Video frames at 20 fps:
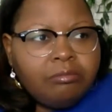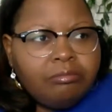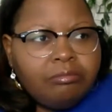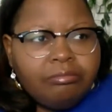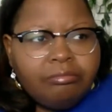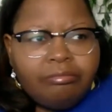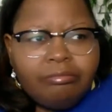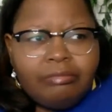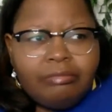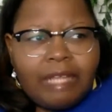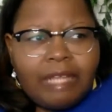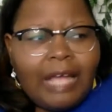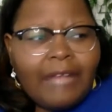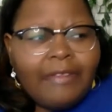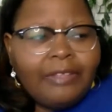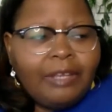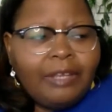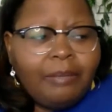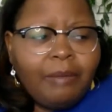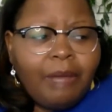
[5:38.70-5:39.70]
like I
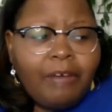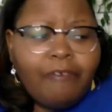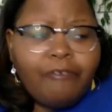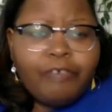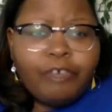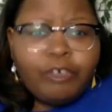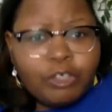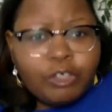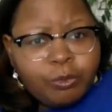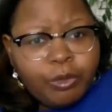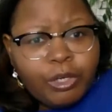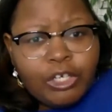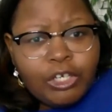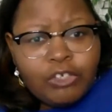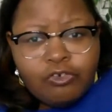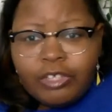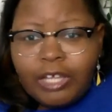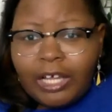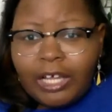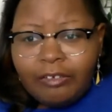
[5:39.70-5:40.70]
think my first
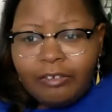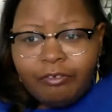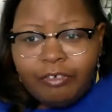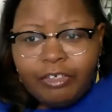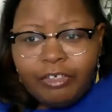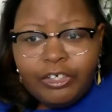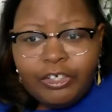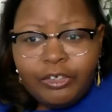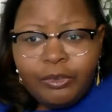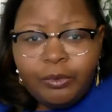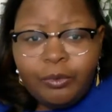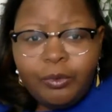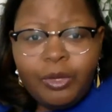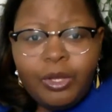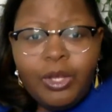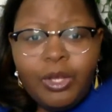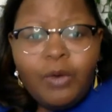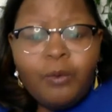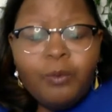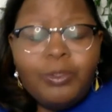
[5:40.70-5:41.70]
$100 video
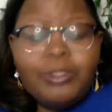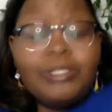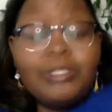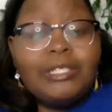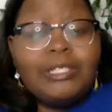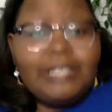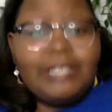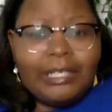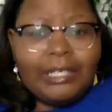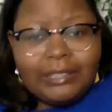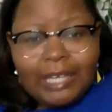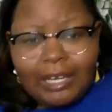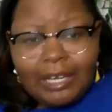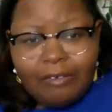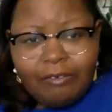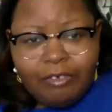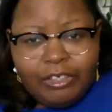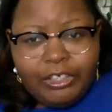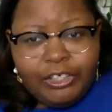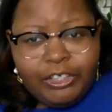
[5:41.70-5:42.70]
was a TikTok
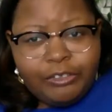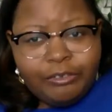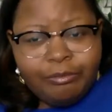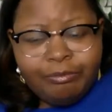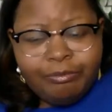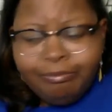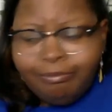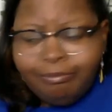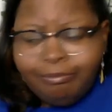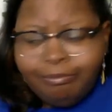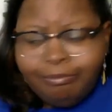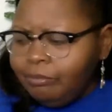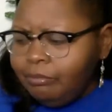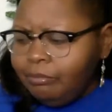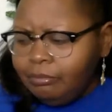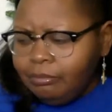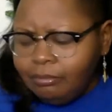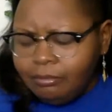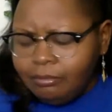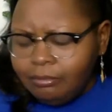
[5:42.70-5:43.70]
video.
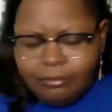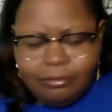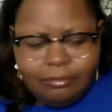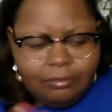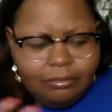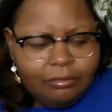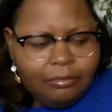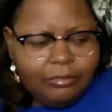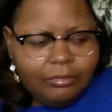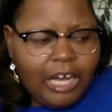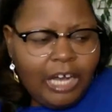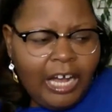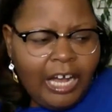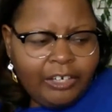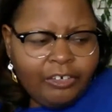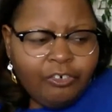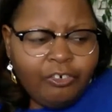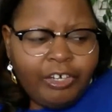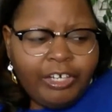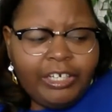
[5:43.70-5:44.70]
I
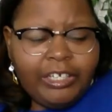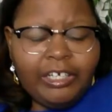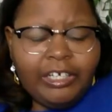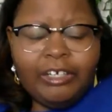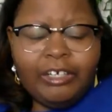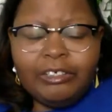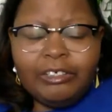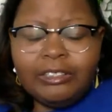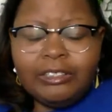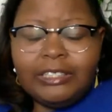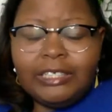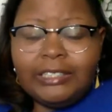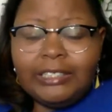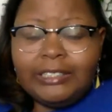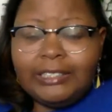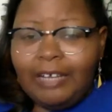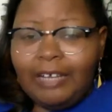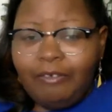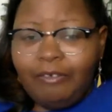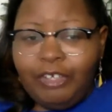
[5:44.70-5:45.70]
created a
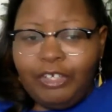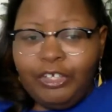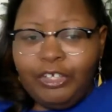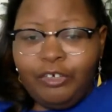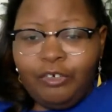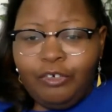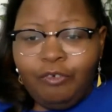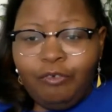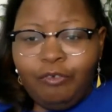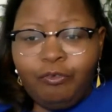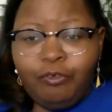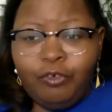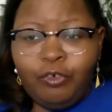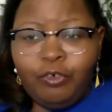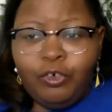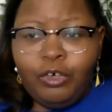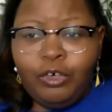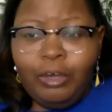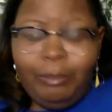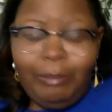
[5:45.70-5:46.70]
TikTok video for
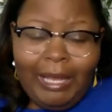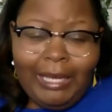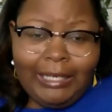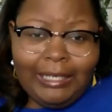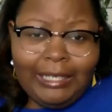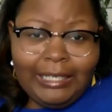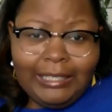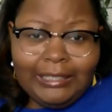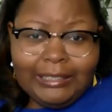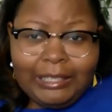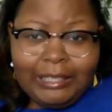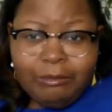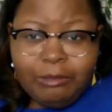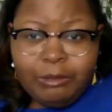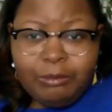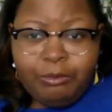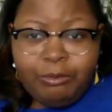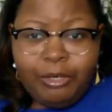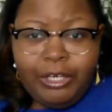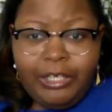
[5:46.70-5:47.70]
a magnesium
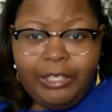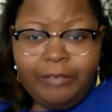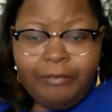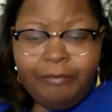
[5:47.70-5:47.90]
spray. And